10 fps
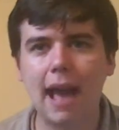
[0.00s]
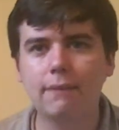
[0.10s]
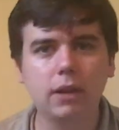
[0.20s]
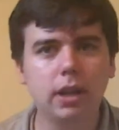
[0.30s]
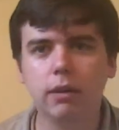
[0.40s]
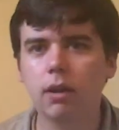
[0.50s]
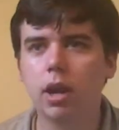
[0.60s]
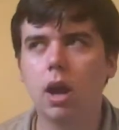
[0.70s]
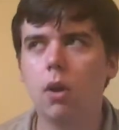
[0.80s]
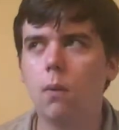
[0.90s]
Half a year
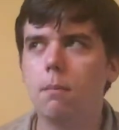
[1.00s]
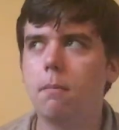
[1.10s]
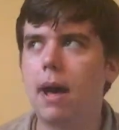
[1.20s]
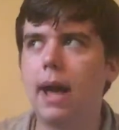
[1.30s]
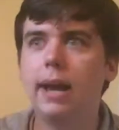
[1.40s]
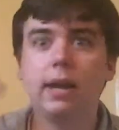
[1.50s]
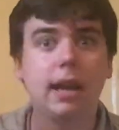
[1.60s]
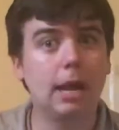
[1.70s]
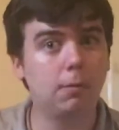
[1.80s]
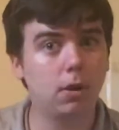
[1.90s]
ago, my
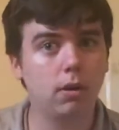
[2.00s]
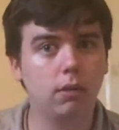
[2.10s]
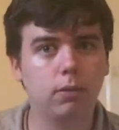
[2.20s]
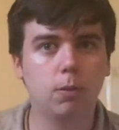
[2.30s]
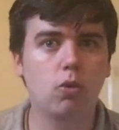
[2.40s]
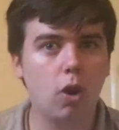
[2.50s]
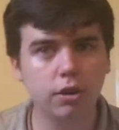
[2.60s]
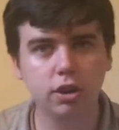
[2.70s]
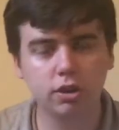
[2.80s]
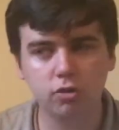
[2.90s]
neighbor from
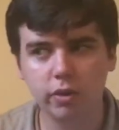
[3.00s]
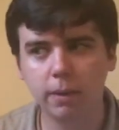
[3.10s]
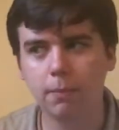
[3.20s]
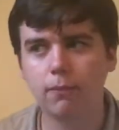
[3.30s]
across the street,